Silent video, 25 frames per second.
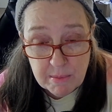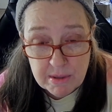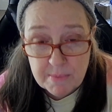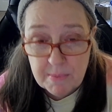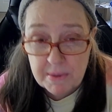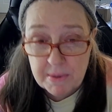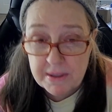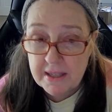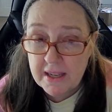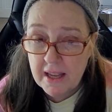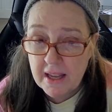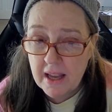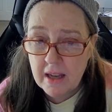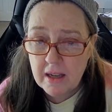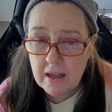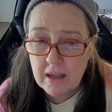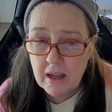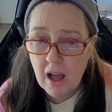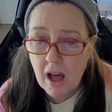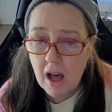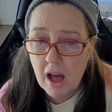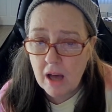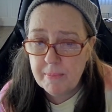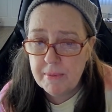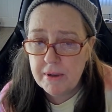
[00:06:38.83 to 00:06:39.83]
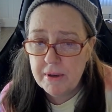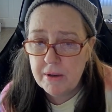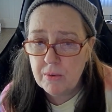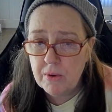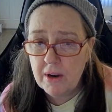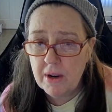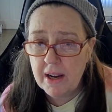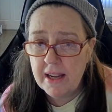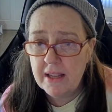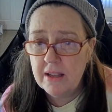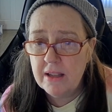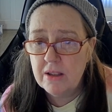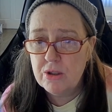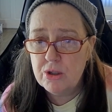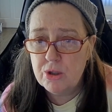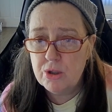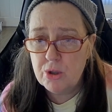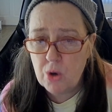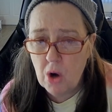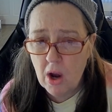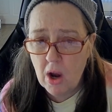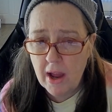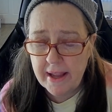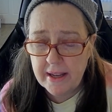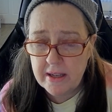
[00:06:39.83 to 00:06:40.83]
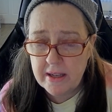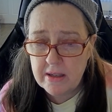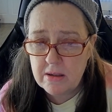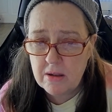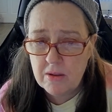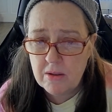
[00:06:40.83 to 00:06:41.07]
but not copyright strikes.